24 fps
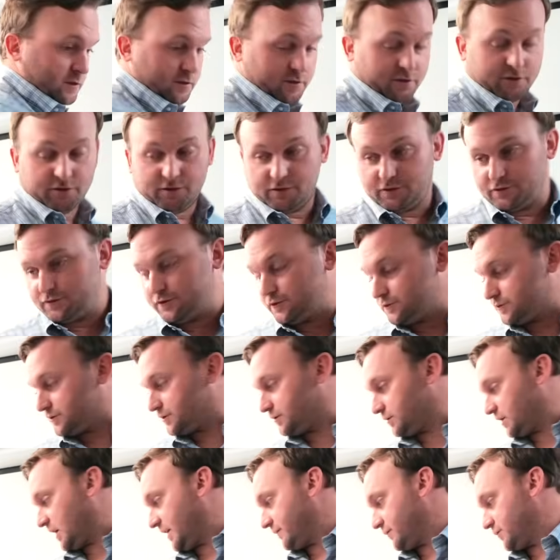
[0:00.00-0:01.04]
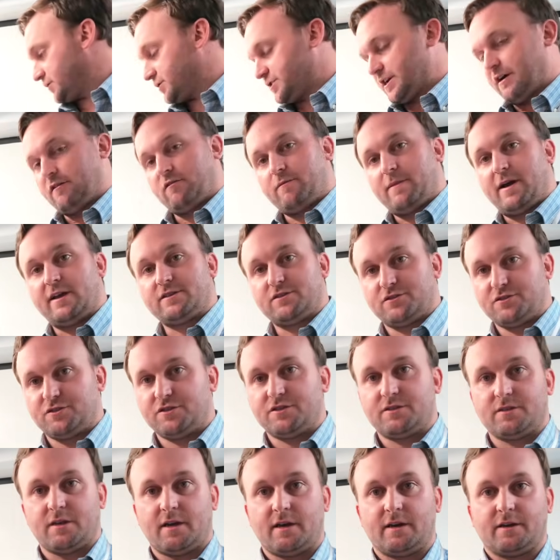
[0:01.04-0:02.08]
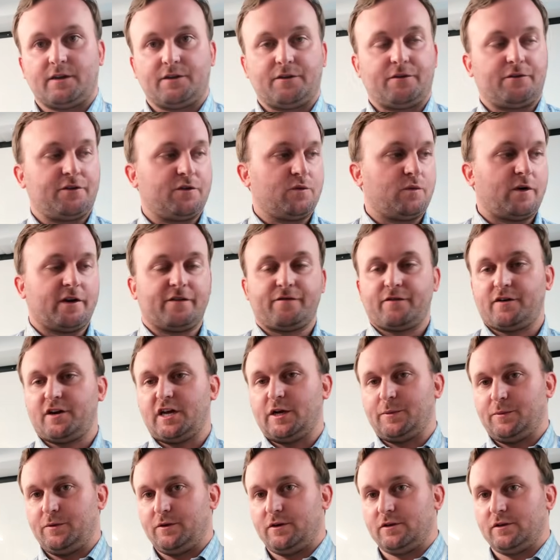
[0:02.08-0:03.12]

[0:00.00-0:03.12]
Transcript: so you do still have your shower miser, just like, you know, your Wayfarer, help you